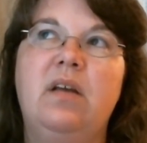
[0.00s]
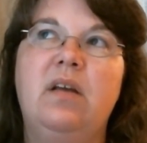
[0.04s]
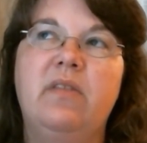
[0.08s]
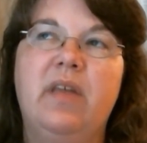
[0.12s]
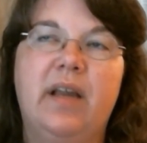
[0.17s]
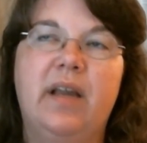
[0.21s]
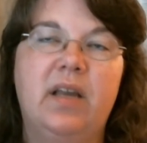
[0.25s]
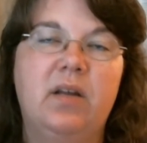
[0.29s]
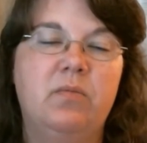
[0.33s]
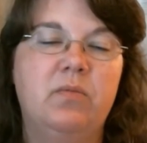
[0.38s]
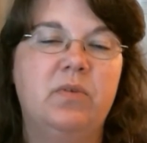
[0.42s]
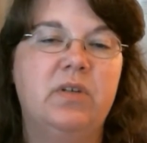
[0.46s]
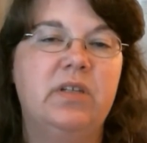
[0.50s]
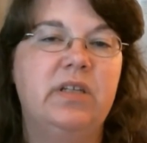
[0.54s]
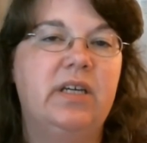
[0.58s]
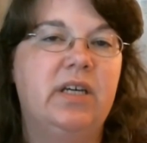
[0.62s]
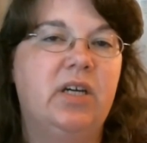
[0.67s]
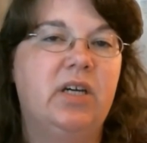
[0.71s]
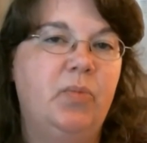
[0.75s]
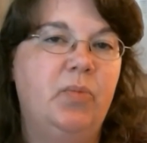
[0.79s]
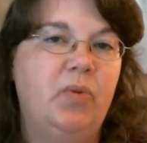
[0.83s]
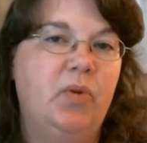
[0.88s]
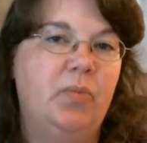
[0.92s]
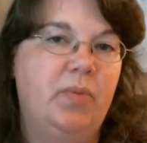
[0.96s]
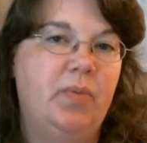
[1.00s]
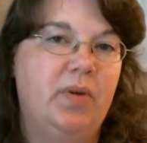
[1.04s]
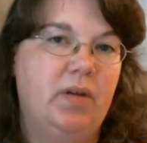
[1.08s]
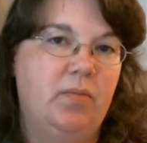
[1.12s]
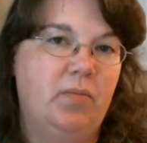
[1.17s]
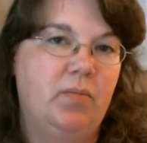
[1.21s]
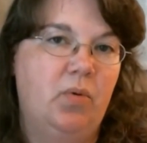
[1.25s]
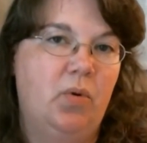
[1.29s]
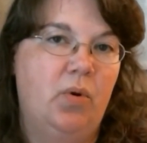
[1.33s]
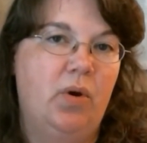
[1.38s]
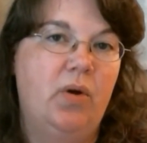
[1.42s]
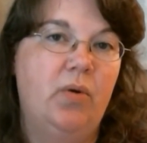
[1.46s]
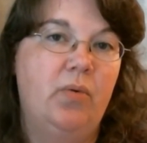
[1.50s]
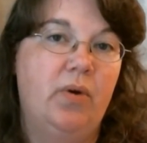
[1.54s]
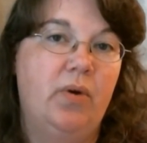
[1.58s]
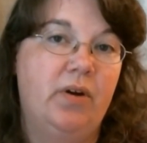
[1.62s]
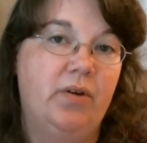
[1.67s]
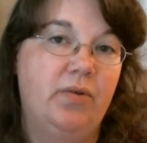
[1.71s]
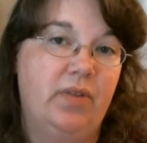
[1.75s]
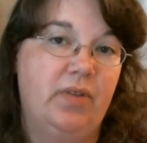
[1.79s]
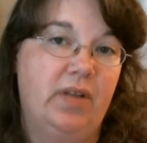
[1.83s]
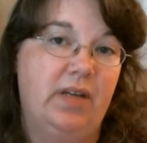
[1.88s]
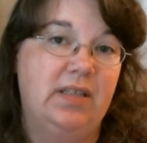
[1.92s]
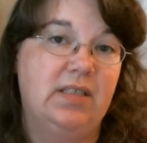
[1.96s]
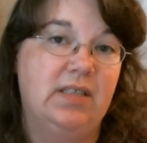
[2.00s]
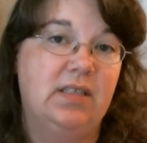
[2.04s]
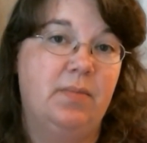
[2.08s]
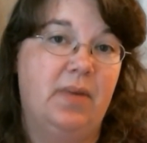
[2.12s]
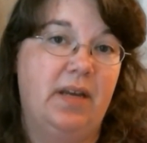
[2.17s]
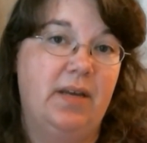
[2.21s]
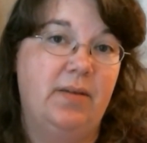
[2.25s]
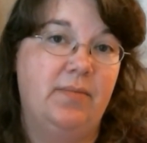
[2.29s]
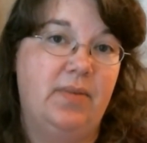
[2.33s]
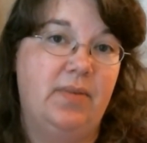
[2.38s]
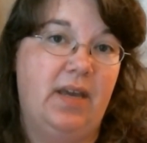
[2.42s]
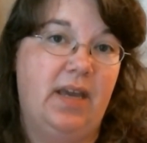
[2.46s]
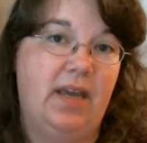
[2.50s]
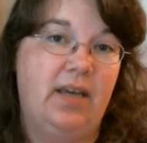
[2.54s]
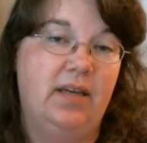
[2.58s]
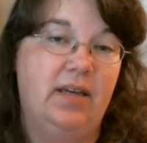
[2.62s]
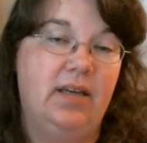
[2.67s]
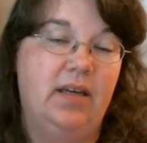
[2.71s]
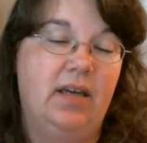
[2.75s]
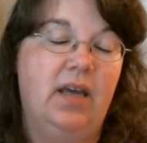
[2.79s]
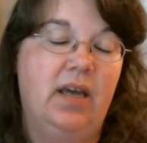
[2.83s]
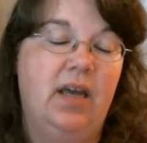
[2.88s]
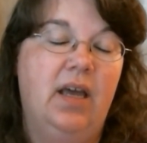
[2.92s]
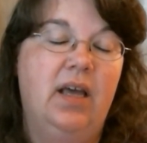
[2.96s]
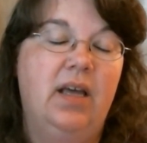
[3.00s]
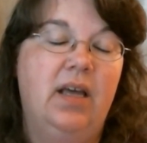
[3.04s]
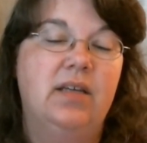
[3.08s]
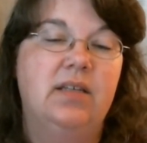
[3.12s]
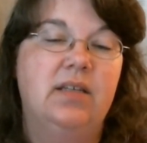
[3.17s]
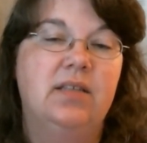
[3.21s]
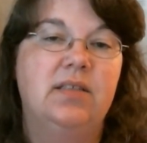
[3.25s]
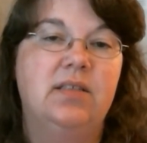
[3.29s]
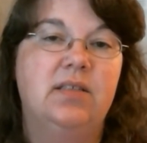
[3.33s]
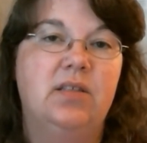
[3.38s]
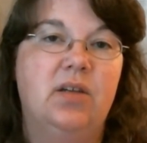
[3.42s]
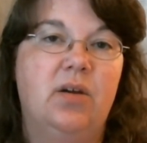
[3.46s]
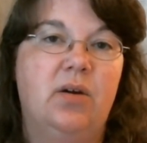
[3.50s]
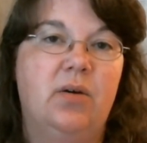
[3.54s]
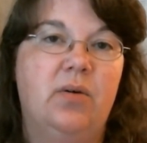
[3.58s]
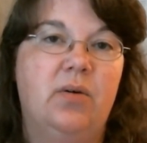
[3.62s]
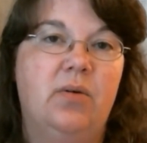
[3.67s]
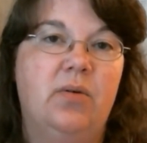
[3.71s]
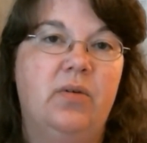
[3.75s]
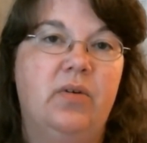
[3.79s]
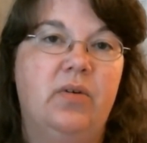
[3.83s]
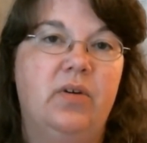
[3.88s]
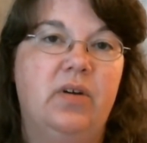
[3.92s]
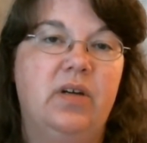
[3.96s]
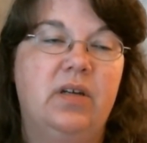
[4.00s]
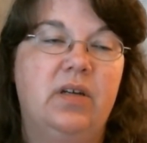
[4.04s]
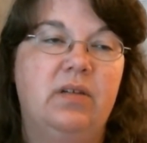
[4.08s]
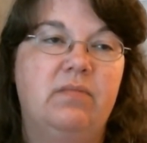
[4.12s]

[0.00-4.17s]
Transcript: that can really help you pinpoint where things might be. So